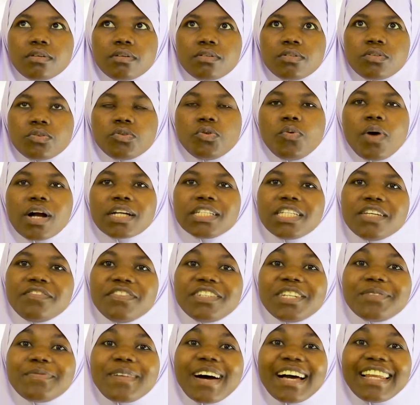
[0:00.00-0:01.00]
to do
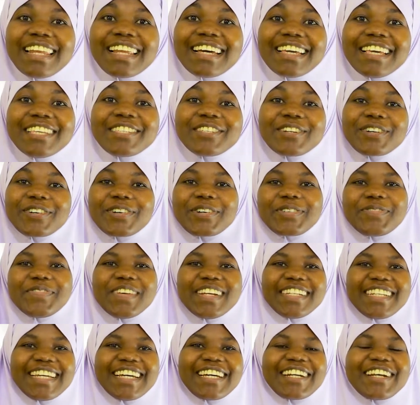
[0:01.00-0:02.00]
activity mahalla is a
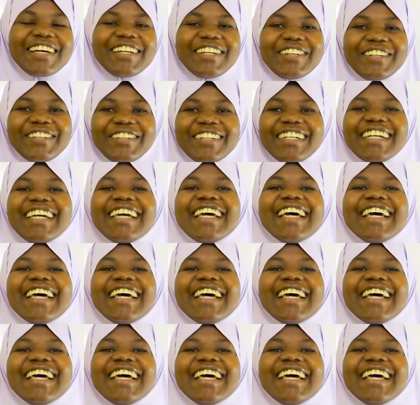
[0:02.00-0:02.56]
kormesha rallo.